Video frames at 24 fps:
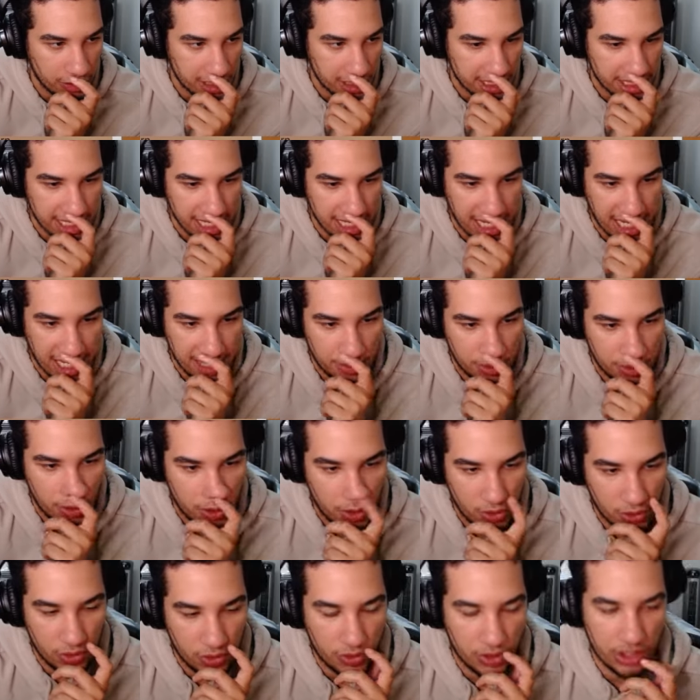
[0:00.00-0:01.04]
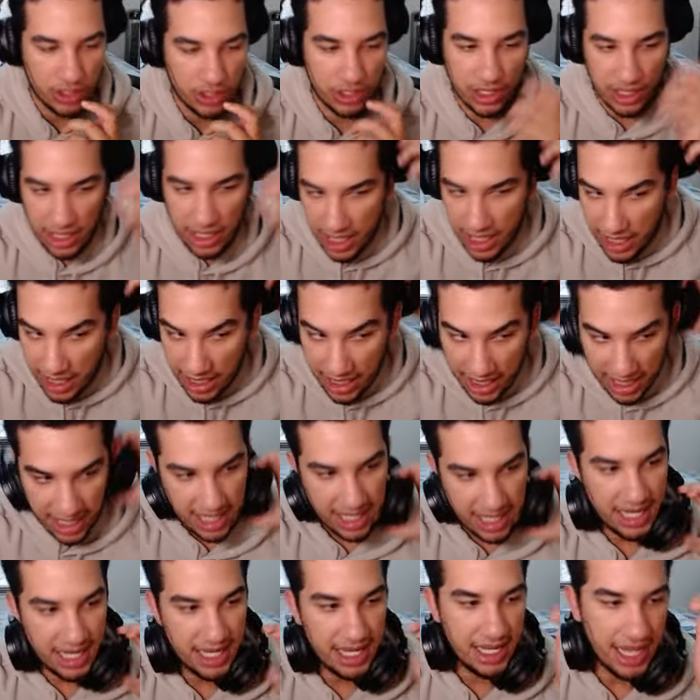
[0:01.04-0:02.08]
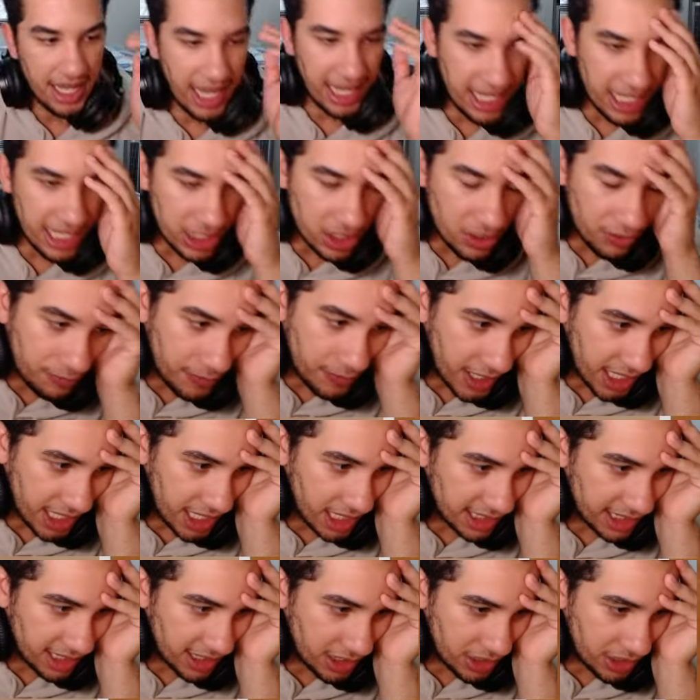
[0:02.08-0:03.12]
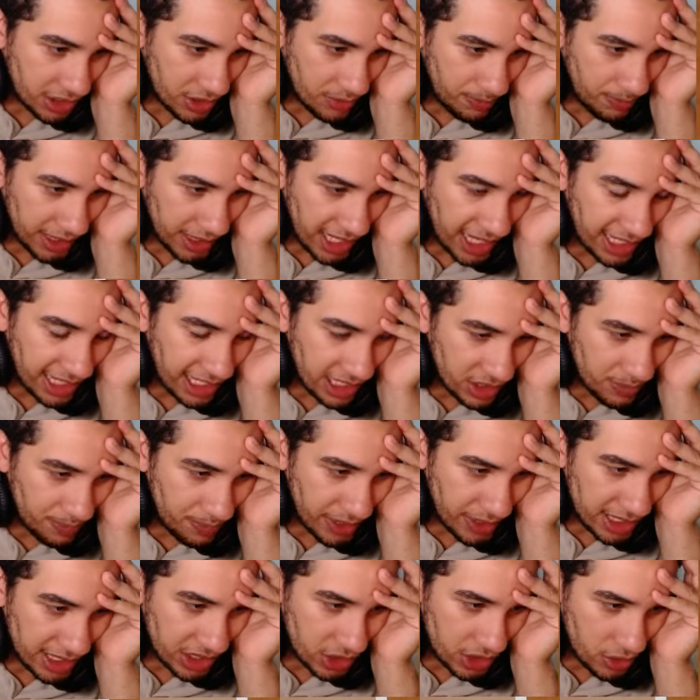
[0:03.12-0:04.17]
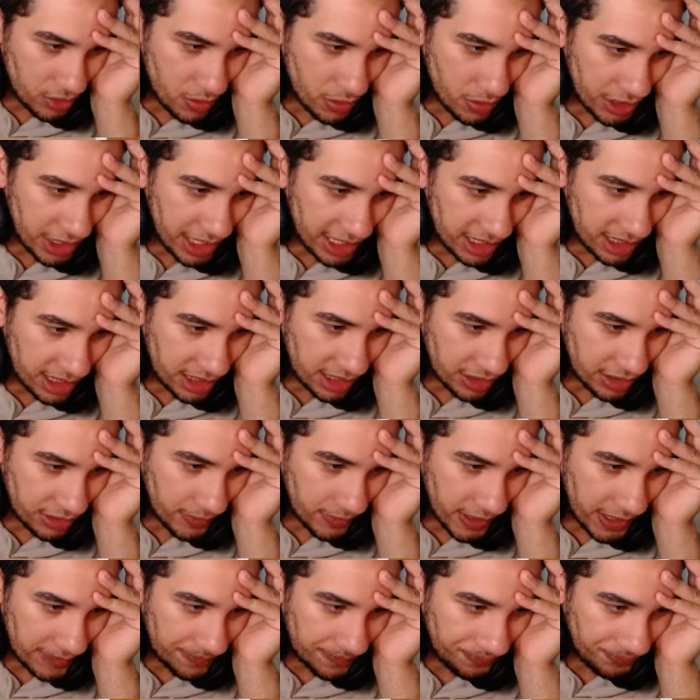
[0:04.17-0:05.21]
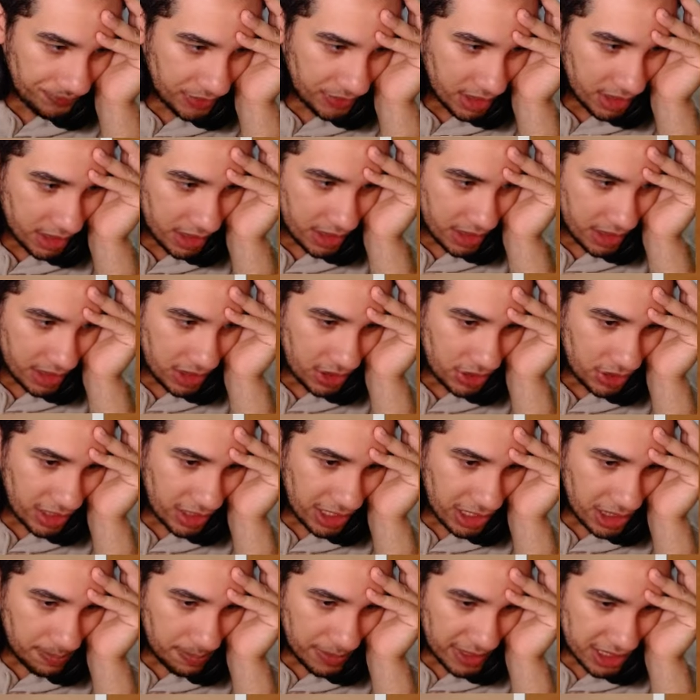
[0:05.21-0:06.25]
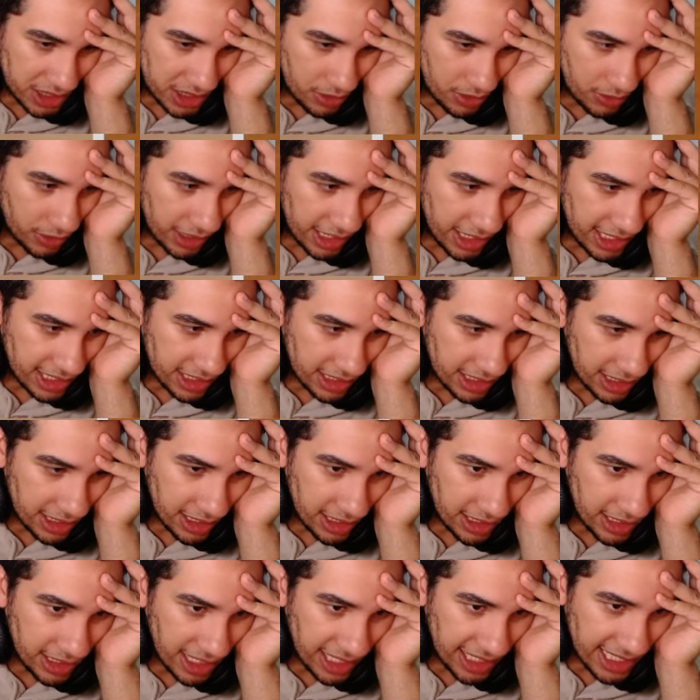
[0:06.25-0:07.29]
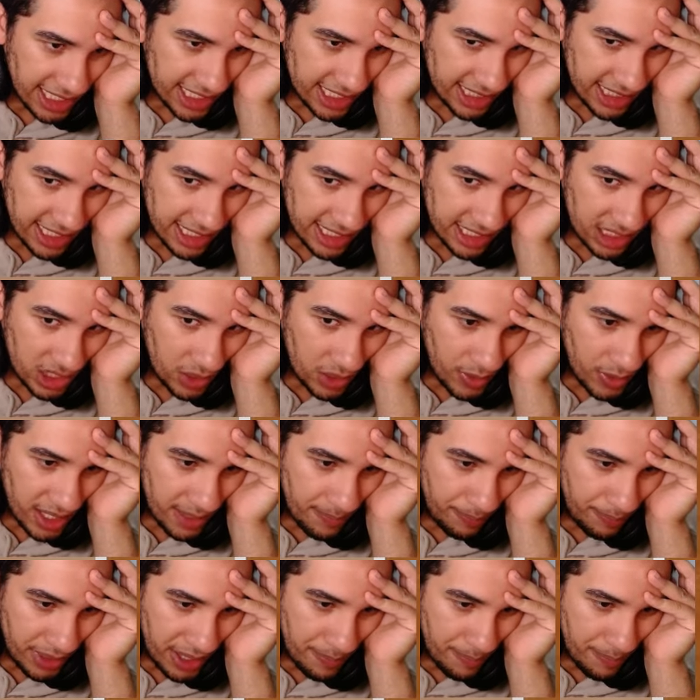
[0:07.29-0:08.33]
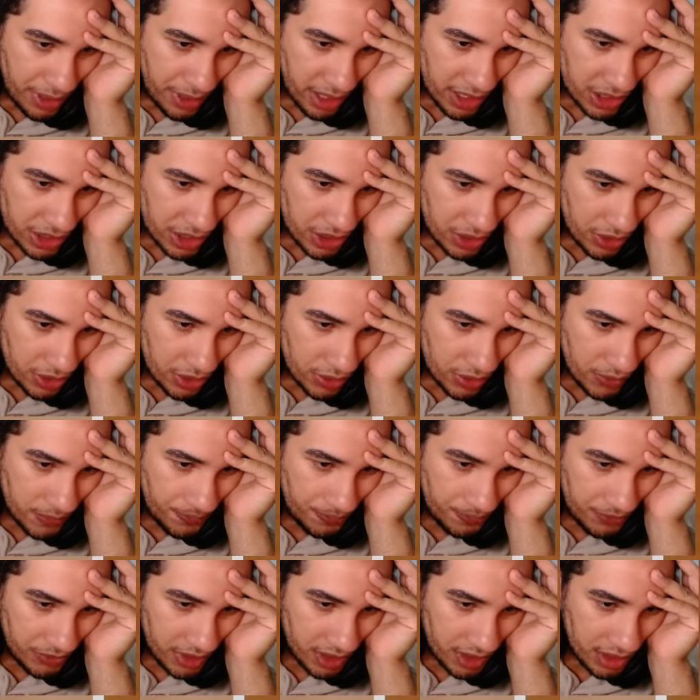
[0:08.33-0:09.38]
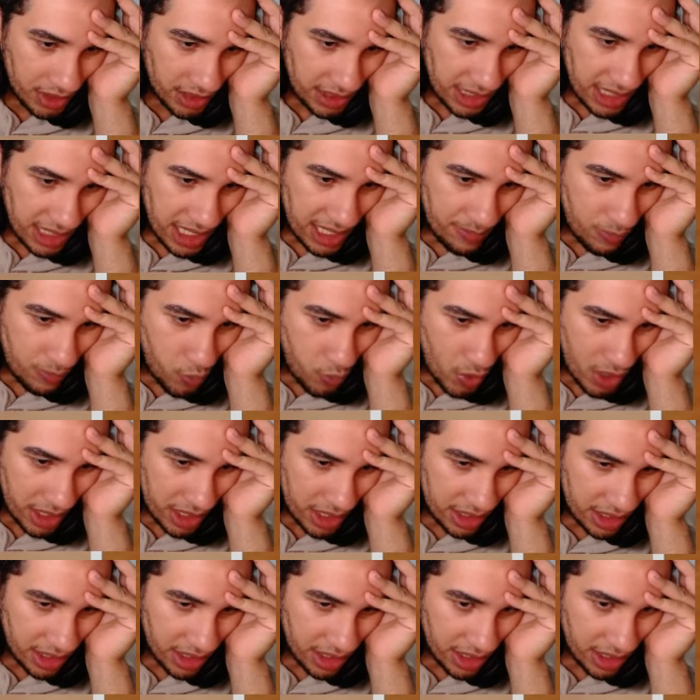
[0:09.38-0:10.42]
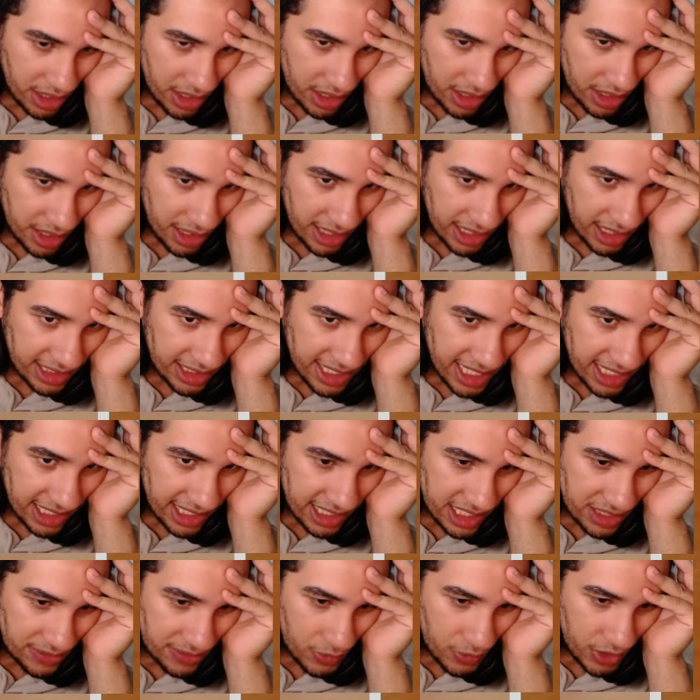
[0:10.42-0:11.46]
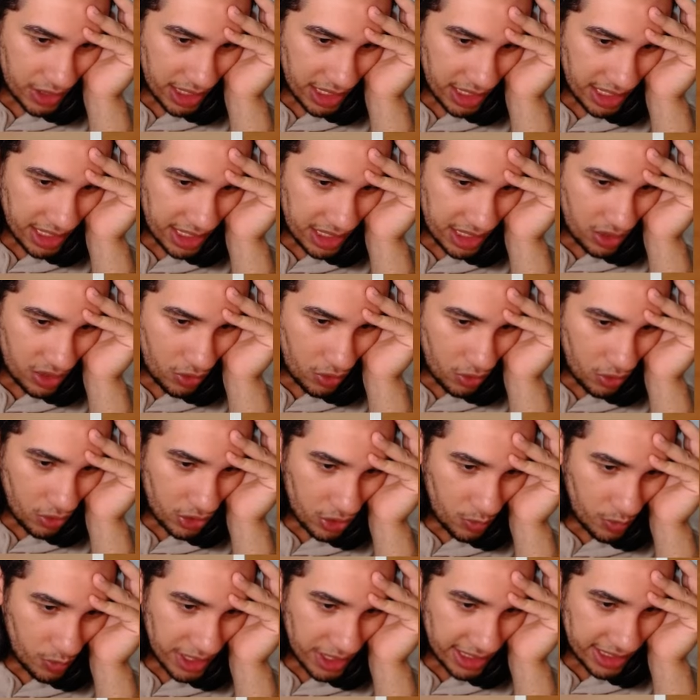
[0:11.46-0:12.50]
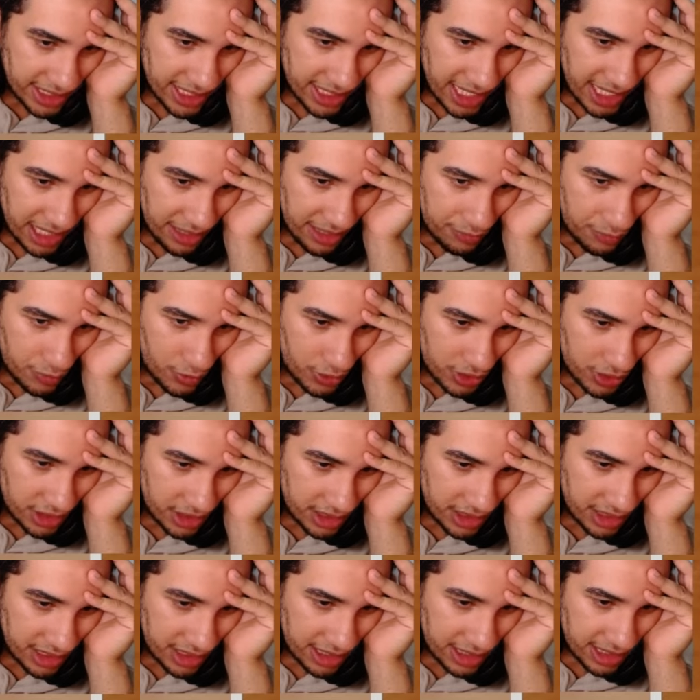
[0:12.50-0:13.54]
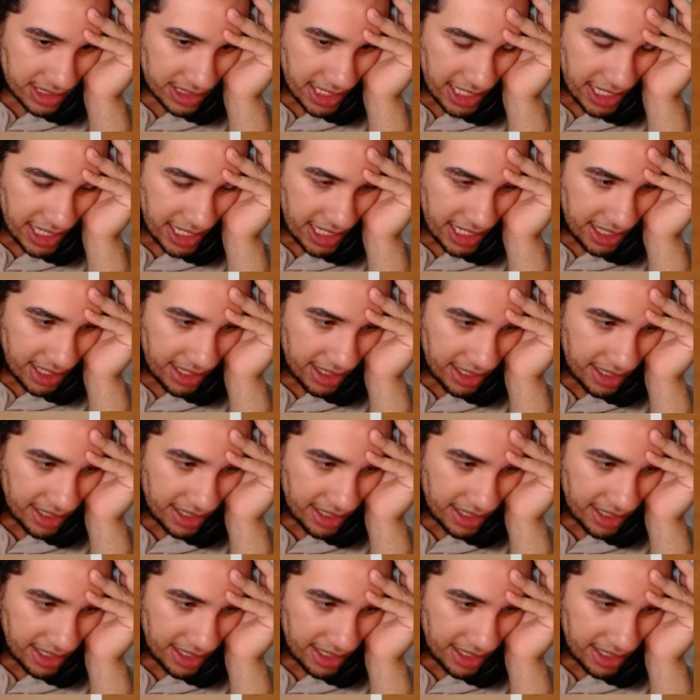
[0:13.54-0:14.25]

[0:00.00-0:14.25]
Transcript: Sabo, do their thing. I need to find a turn to play. I need to play Zoro next turn, right? So I need to play Zoro next turn. I guess this time we can play Barto. Keep one down, attack this for 9, or do we attack it for 10?